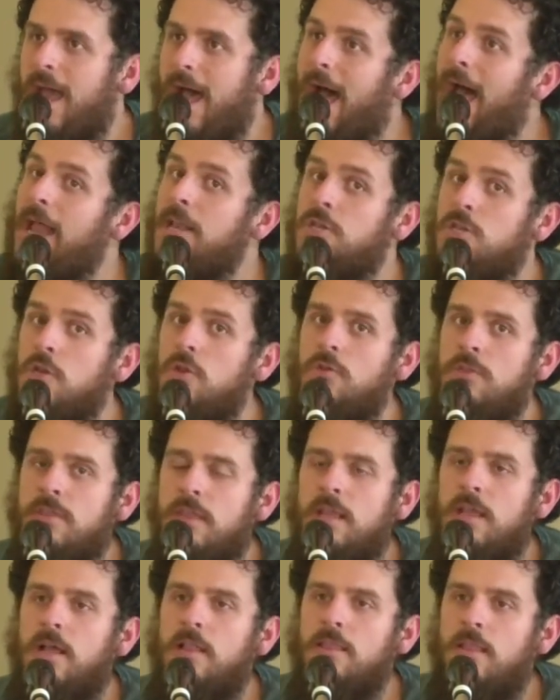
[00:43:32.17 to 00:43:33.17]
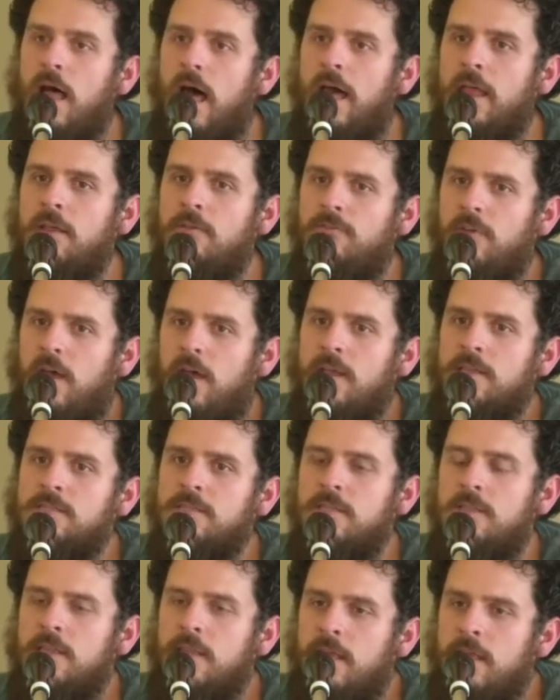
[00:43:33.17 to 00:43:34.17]
I do think a lot of
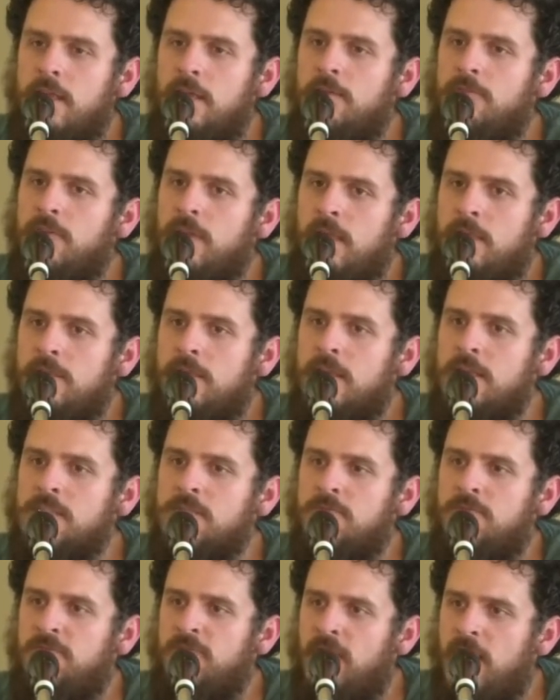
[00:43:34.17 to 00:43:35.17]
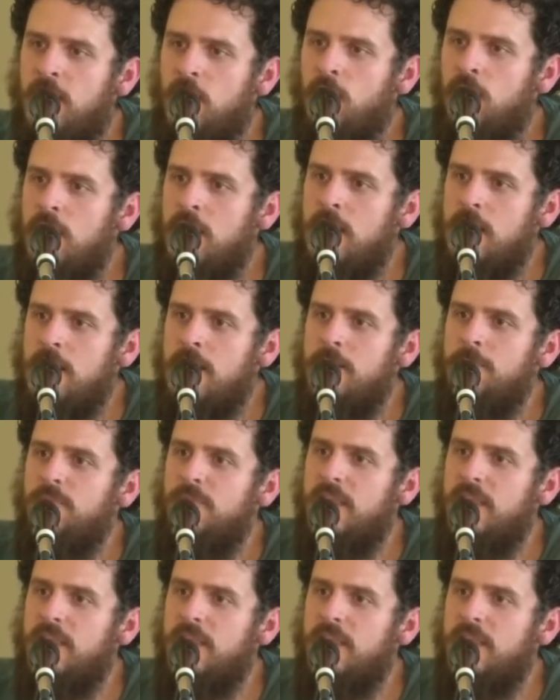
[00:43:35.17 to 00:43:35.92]
us live in this very